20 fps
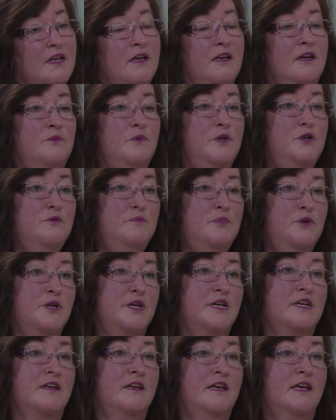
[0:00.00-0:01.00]
And when you're
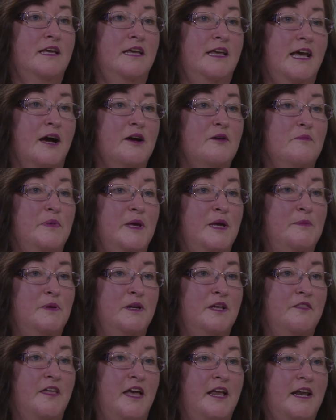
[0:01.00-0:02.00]
putting young
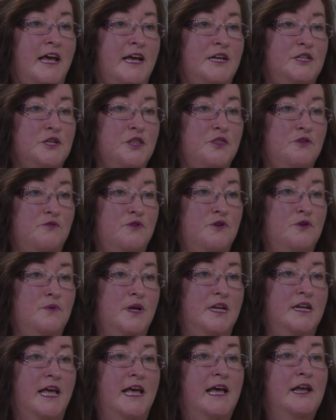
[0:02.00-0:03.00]
people at that age through
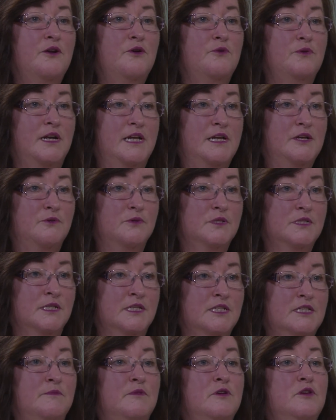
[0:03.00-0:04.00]
an adult legal
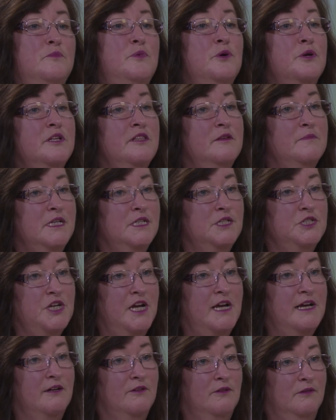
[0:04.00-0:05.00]
system and you're putting them in
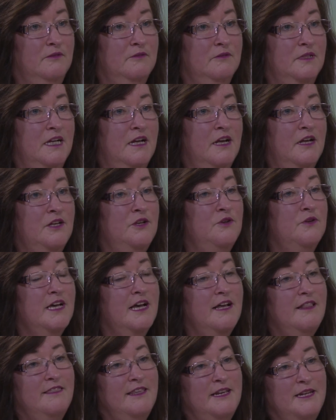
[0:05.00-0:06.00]
jail, you
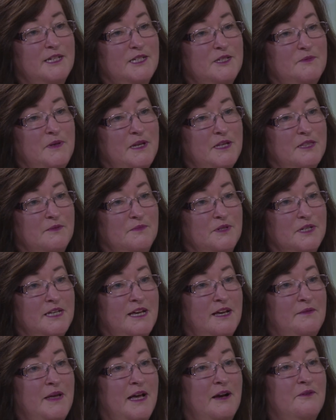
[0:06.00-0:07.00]
can't then expect them to
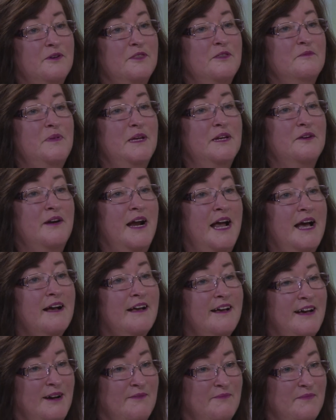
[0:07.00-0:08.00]
come out with a better
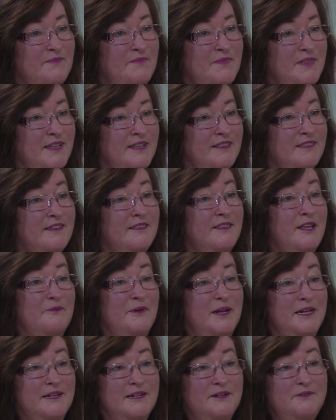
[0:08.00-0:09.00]
outcome than they
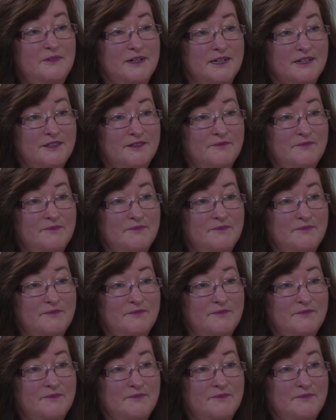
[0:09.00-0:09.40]
went in with.